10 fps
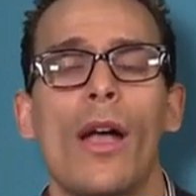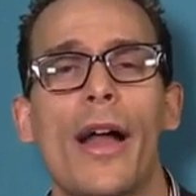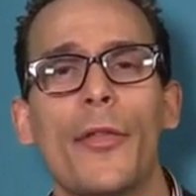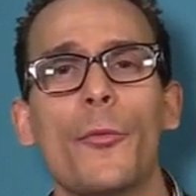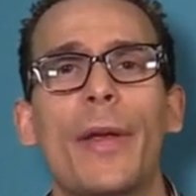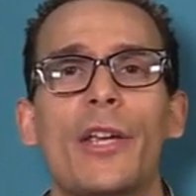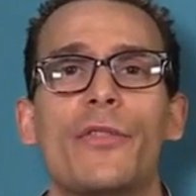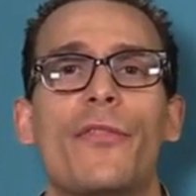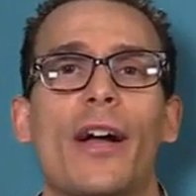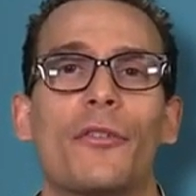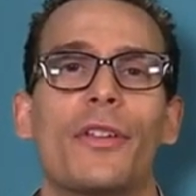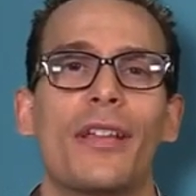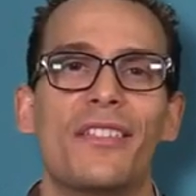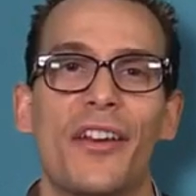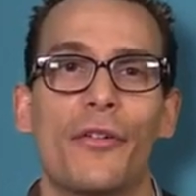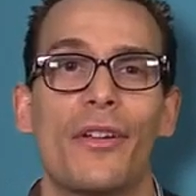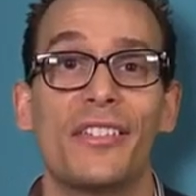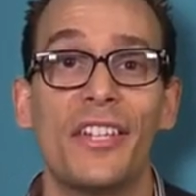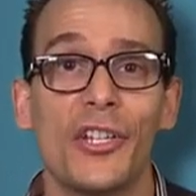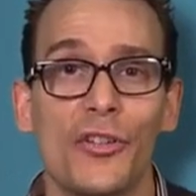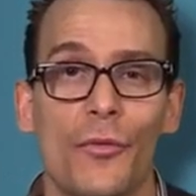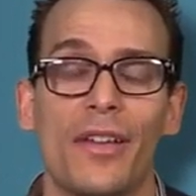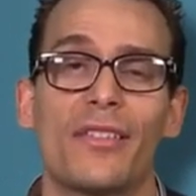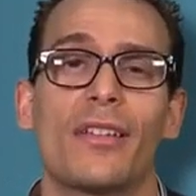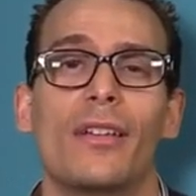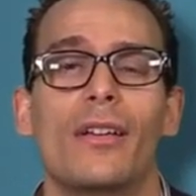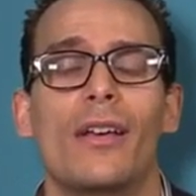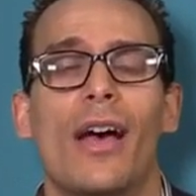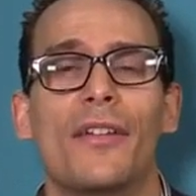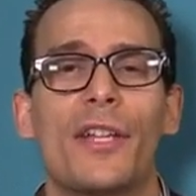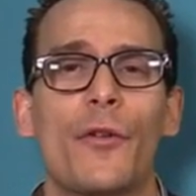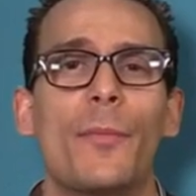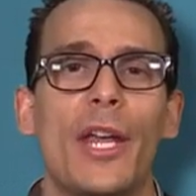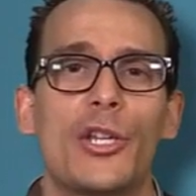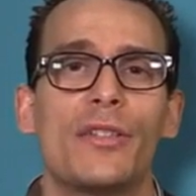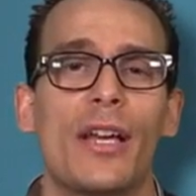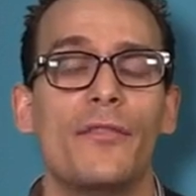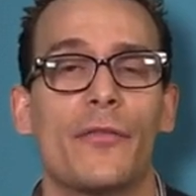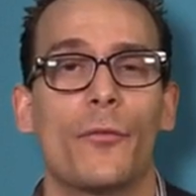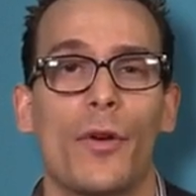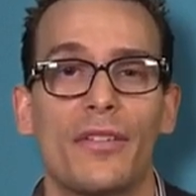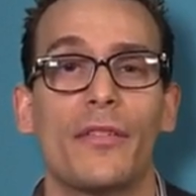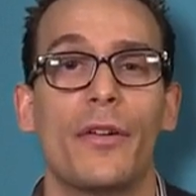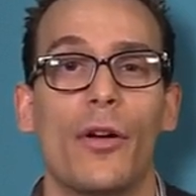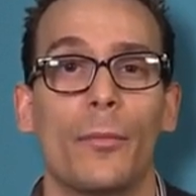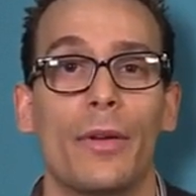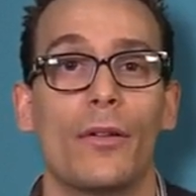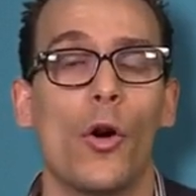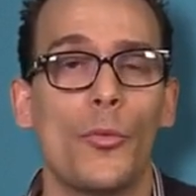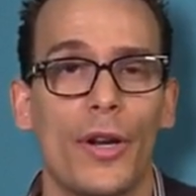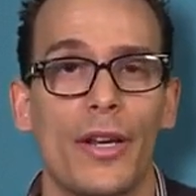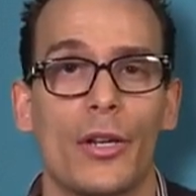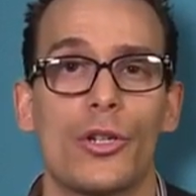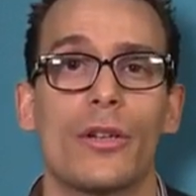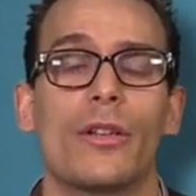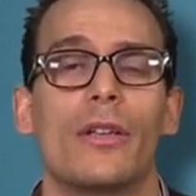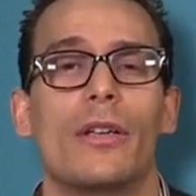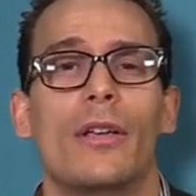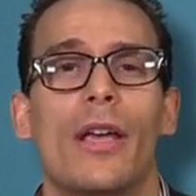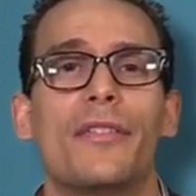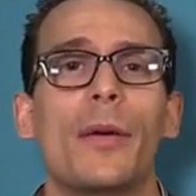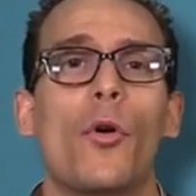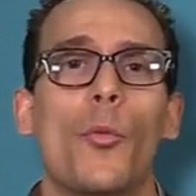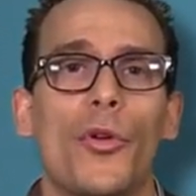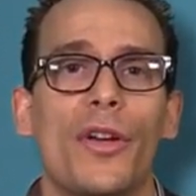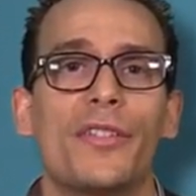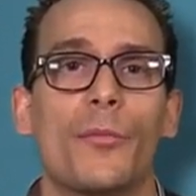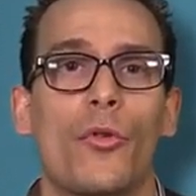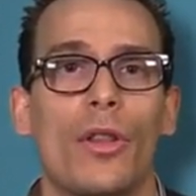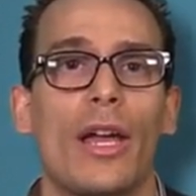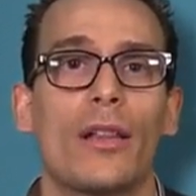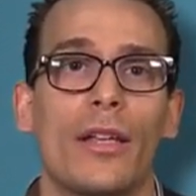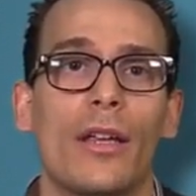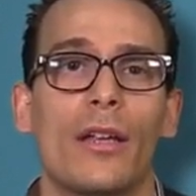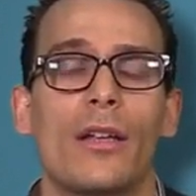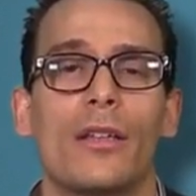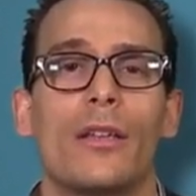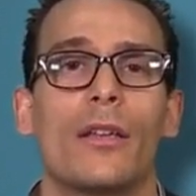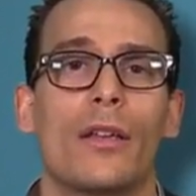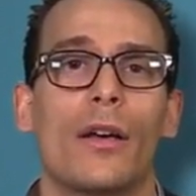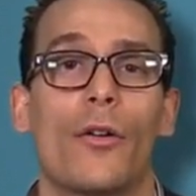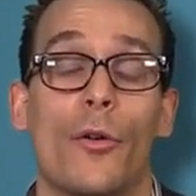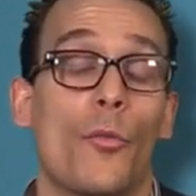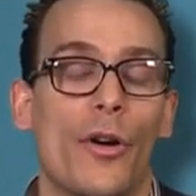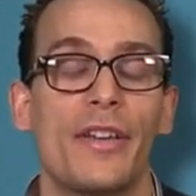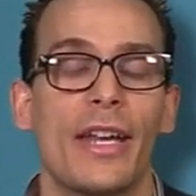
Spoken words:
Another patient factor to consider is addiction risk, as different patients have different risks of developing opioid addiction, and some opioids are more likely or more